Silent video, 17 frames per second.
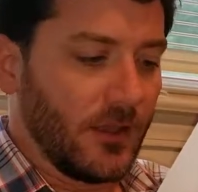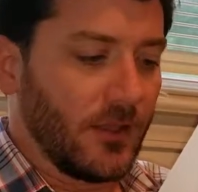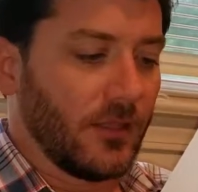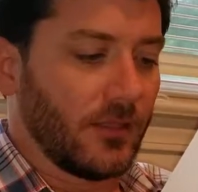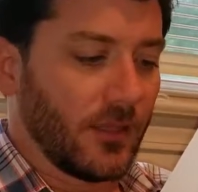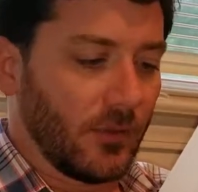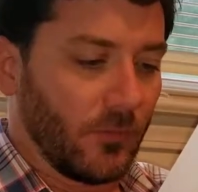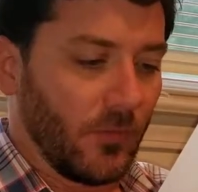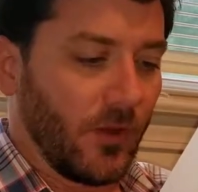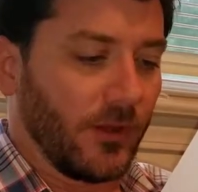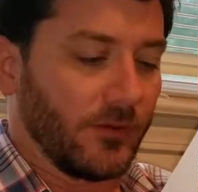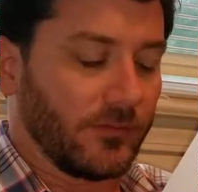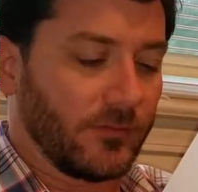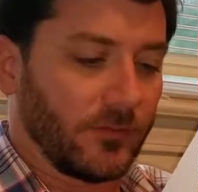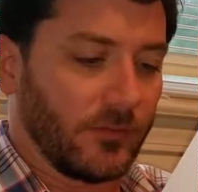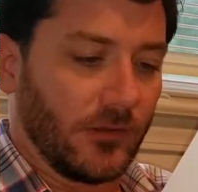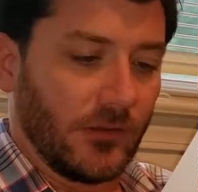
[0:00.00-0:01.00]
They
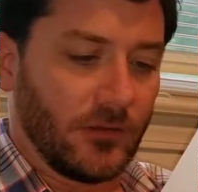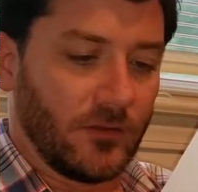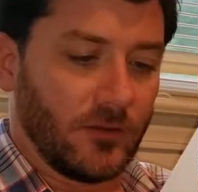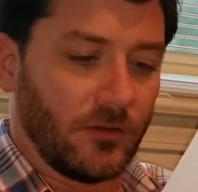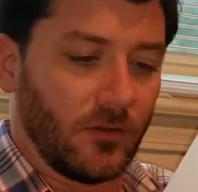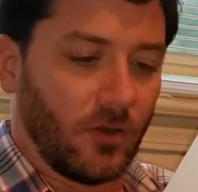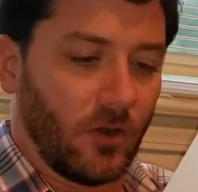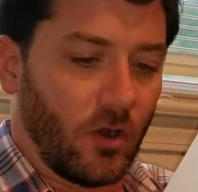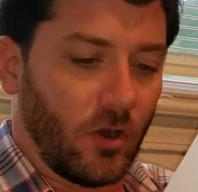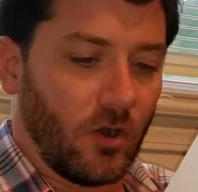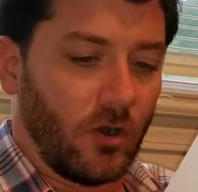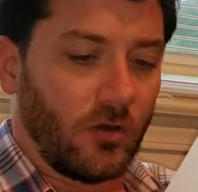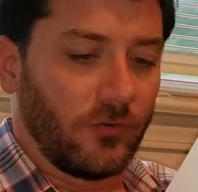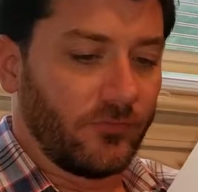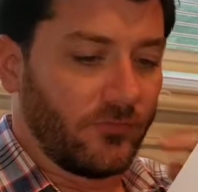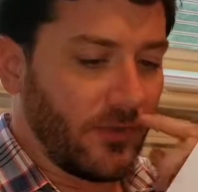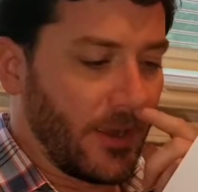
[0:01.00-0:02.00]
want
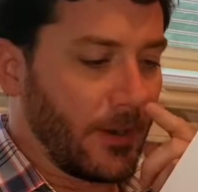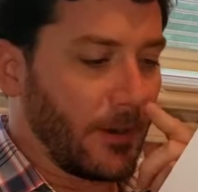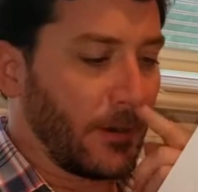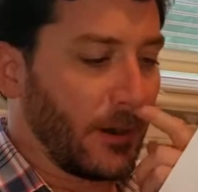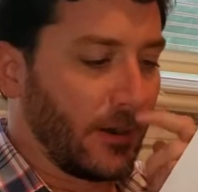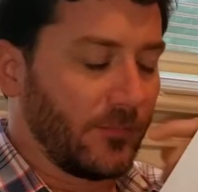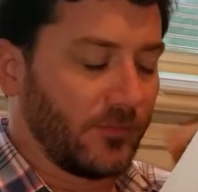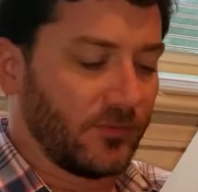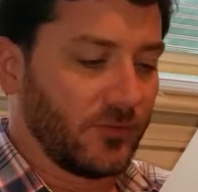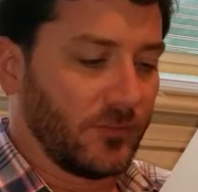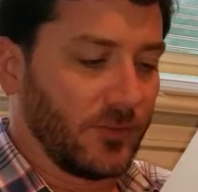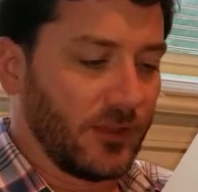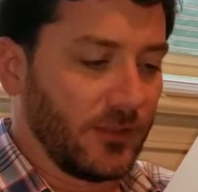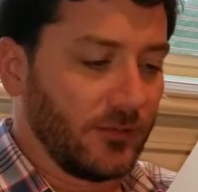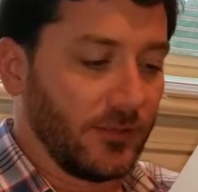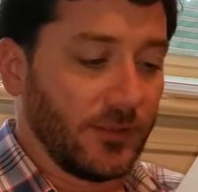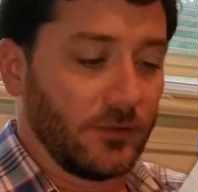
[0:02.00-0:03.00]
all firearms to
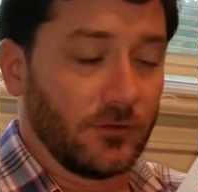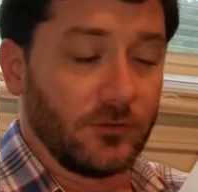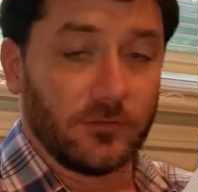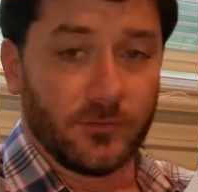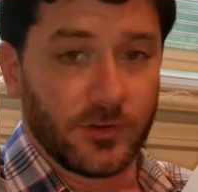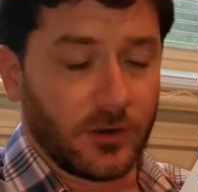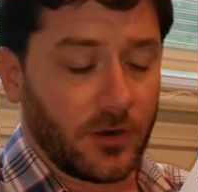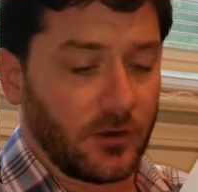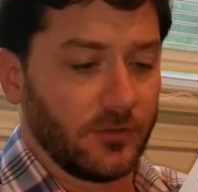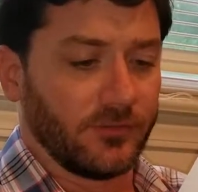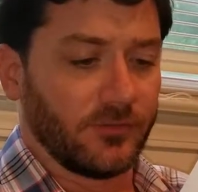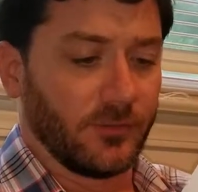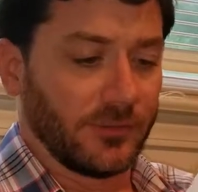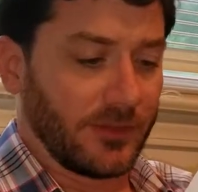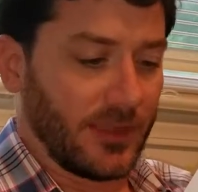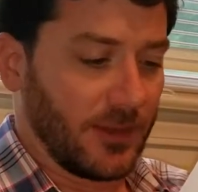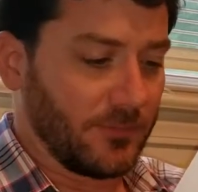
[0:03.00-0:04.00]
be legal, regardless of
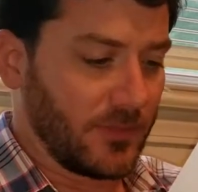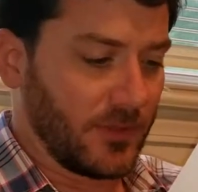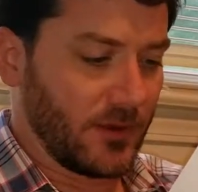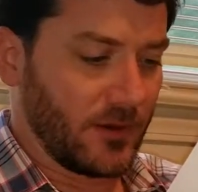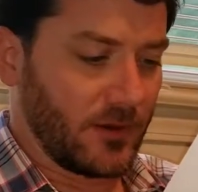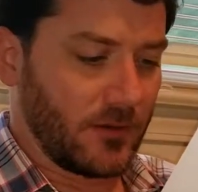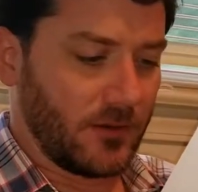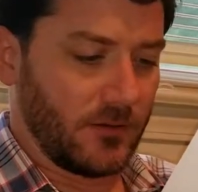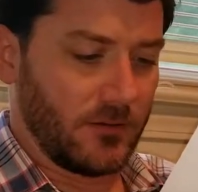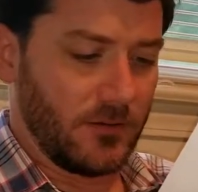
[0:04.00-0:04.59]
what type they are.